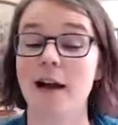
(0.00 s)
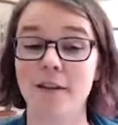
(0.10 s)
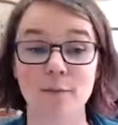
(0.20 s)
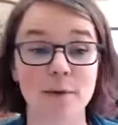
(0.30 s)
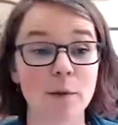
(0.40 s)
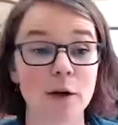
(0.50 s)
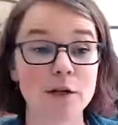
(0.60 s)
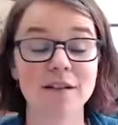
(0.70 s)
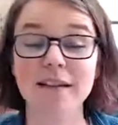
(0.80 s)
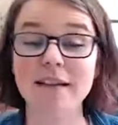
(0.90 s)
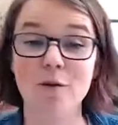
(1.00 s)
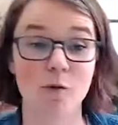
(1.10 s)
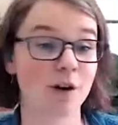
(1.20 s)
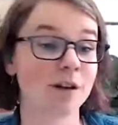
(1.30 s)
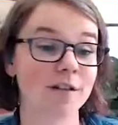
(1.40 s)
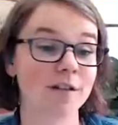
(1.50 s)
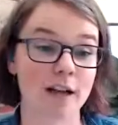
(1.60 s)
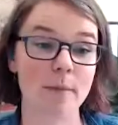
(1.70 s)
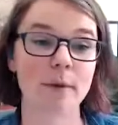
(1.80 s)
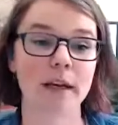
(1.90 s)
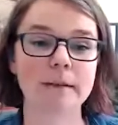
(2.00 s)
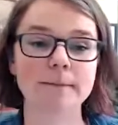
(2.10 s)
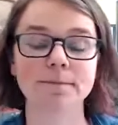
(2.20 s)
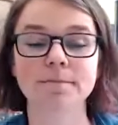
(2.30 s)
either me personally or the company?